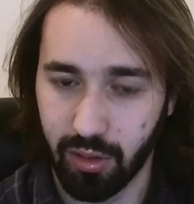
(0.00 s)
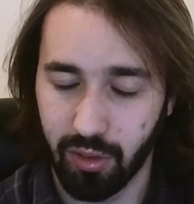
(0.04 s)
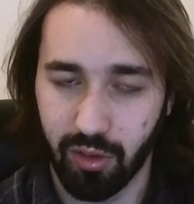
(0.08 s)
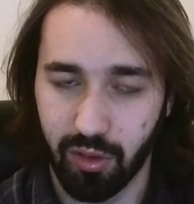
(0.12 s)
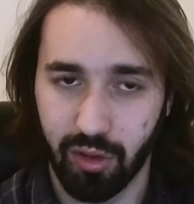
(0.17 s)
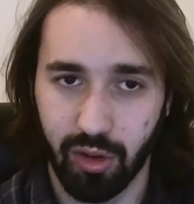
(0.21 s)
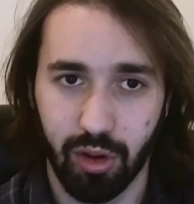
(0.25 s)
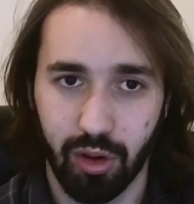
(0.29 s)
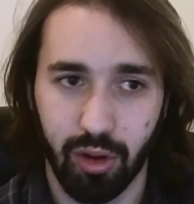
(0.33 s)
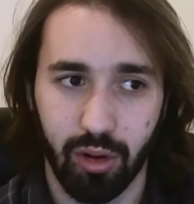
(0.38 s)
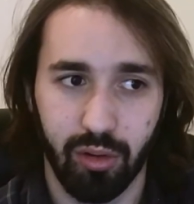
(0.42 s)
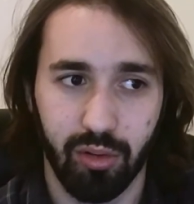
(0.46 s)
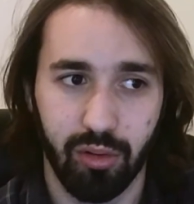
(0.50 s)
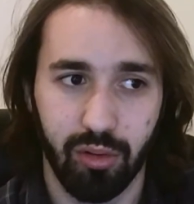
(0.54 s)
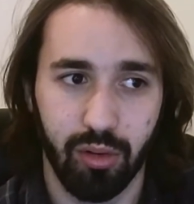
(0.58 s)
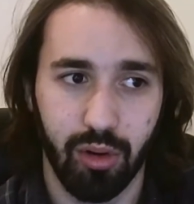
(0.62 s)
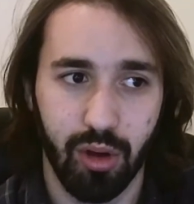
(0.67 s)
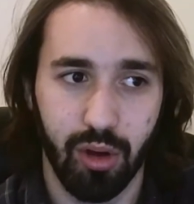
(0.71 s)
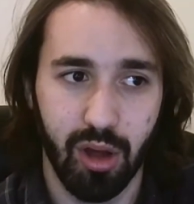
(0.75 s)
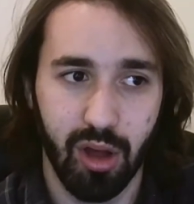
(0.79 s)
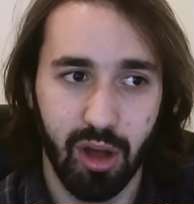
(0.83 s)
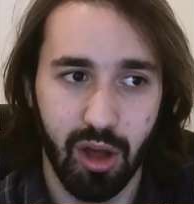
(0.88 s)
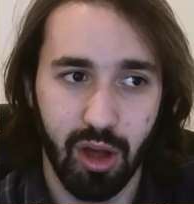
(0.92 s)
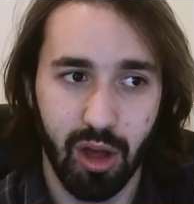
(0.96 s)
So
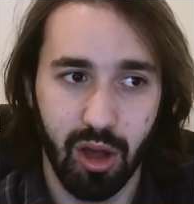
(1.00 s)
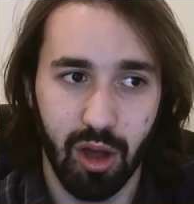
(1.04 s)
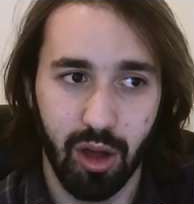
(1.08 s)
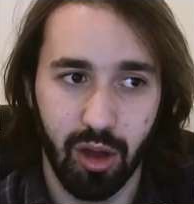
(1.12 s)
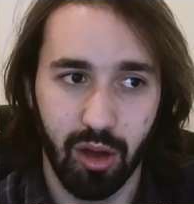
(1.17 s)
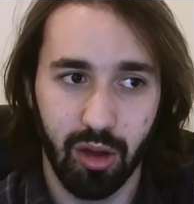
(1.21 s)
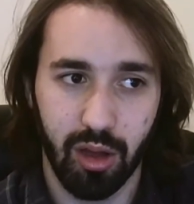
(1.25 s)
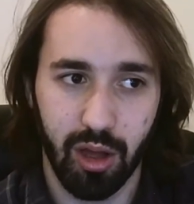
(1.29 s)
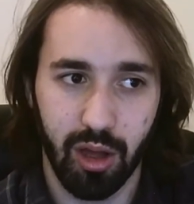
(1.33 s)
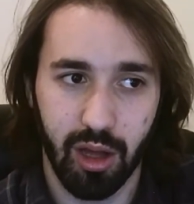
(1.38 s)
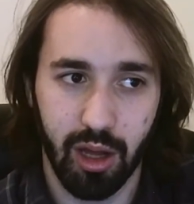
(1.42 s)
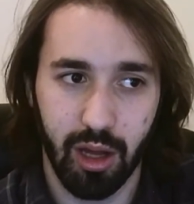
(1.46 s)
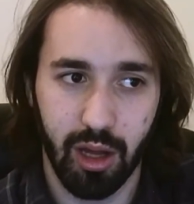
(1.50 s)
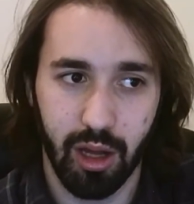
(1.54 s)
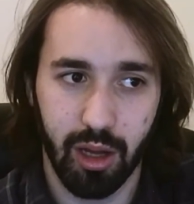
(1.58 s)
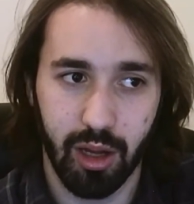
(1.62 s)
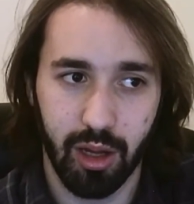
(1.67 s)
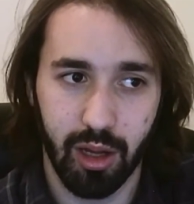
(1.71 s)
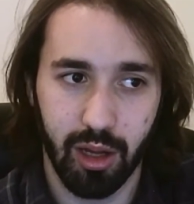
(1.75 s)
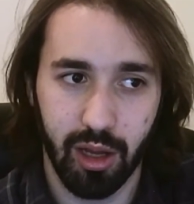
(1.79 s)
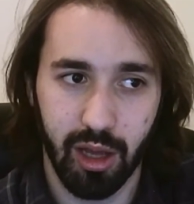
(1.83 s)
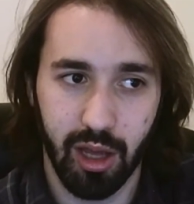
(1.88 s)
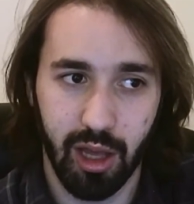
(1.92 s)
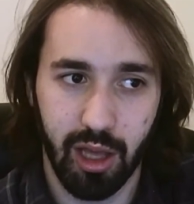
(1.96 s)

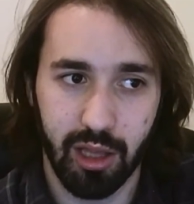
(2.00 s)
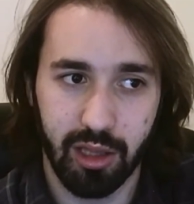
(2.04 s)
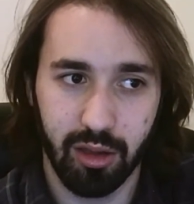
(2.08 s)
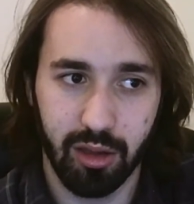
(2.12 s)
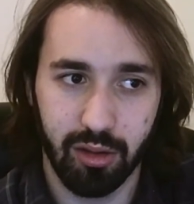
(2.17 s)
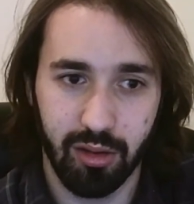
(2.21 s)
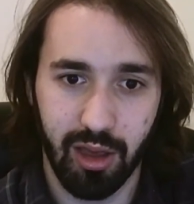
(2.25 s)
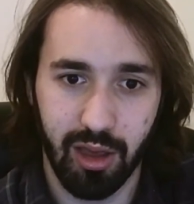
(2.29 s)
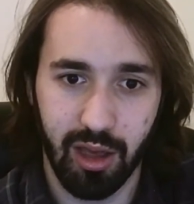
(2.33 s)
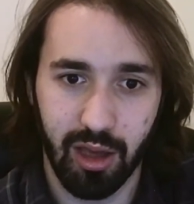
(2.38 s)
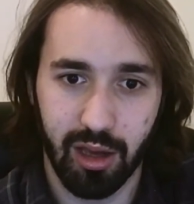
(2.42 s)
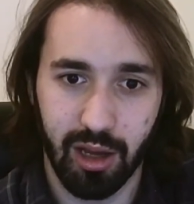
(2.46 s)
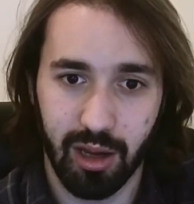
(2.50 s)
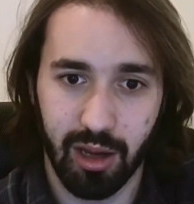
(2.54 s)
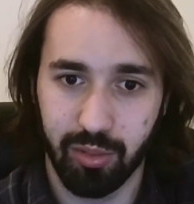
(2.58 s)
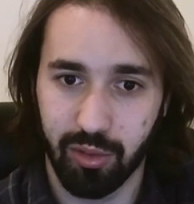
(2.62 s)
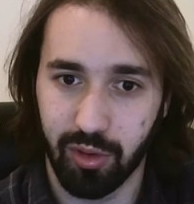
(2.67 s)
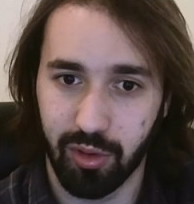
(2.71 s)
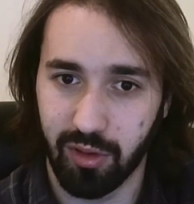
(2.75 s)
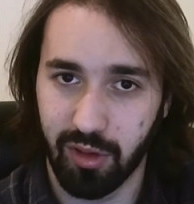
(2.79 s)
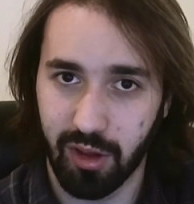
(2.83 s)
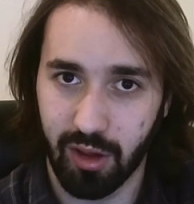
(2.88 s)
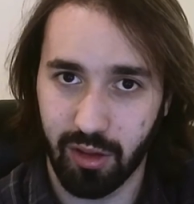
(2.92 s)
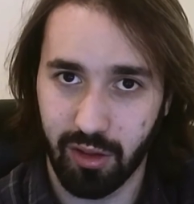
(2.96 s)
it could take up
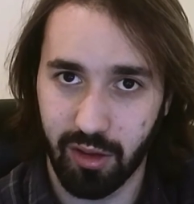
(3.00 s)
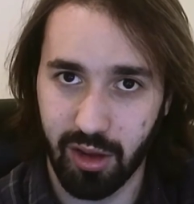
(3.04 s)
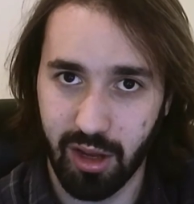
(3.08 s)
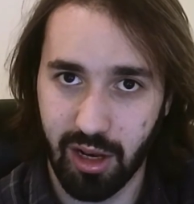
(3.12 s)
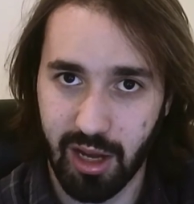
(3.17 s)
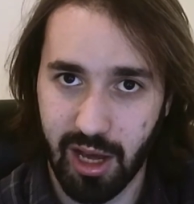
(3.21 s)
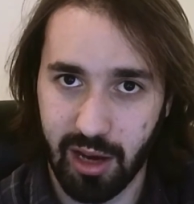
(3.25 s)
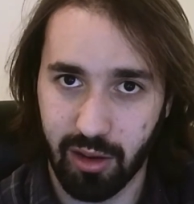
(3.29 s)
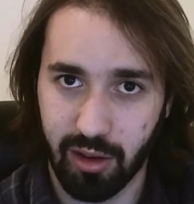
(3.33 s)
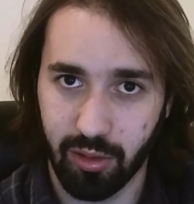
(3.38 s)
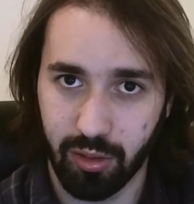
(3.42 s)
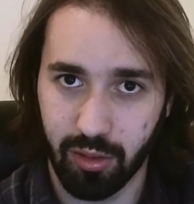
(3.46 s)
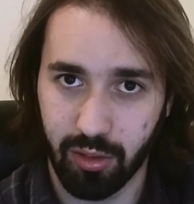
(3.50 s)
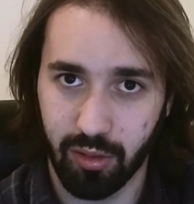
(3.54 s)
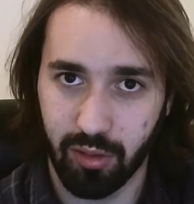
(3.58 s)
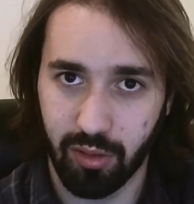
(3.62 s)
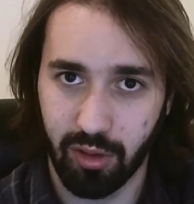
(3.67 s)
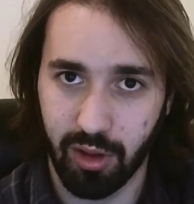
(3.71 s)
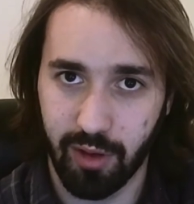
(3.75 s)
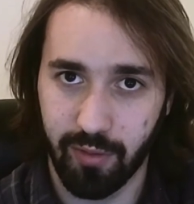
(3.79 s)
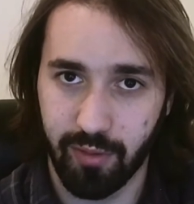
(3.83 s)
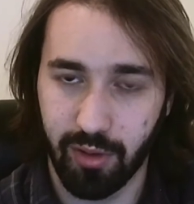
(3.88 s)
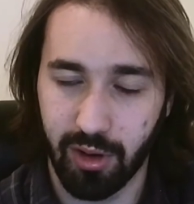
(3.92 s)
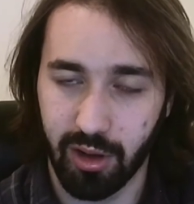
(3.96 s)
to 16 hours,
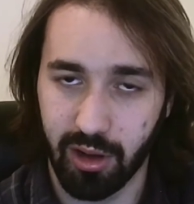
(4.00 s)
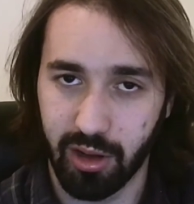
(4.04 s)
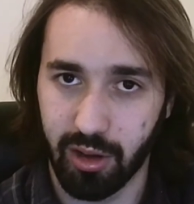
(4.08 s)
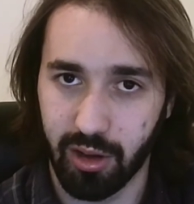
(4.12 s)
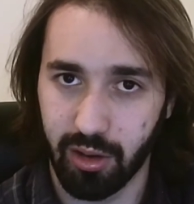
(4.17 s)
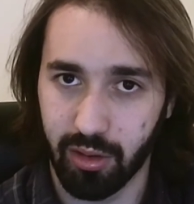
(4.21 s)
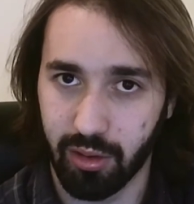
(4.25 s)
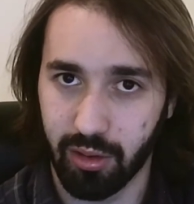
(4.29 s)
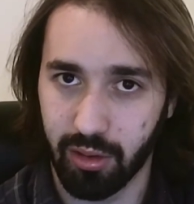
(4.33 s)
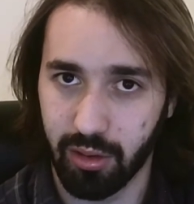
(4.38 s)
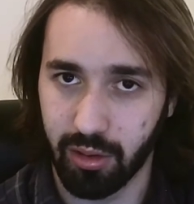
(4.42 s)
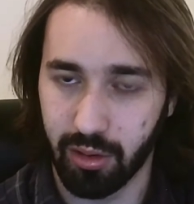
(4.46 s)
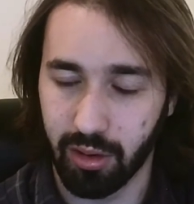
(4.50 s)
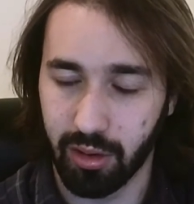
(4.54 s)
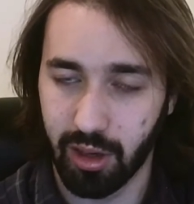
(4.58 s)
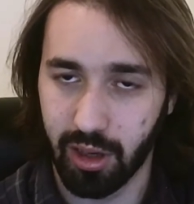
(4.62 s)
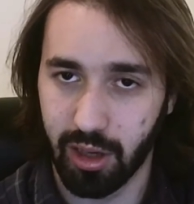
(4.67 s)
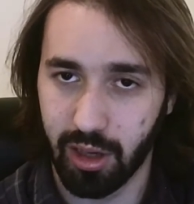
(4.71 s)
if not longer,